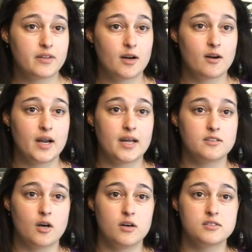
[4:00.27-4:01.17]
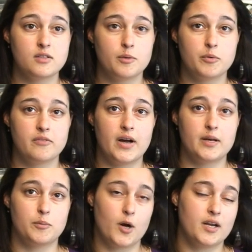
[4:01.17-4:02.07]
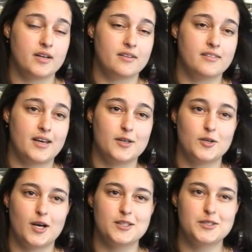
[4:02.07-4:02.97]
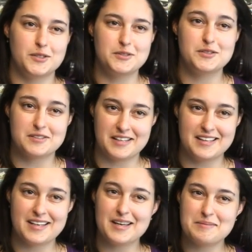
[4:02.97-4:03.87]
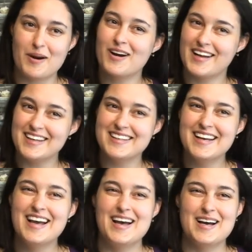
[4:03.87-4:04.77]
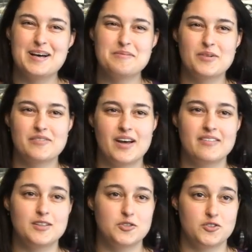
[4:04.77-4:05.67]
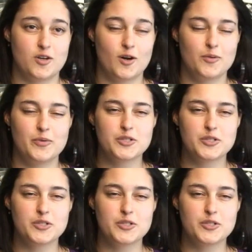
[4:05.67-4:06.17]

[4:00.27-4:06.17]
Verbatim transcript: there and also provide a product that you're not used to seeing at a market. Um, we've got the dessert. We